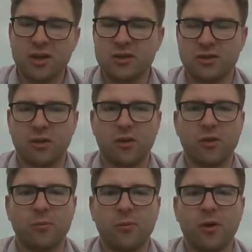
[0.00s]
So
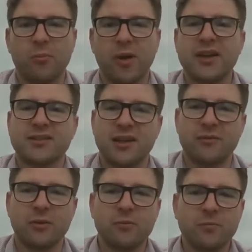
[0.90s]
on a base
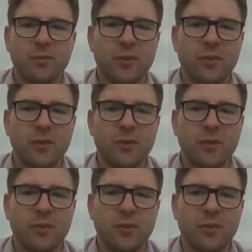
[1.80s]
level,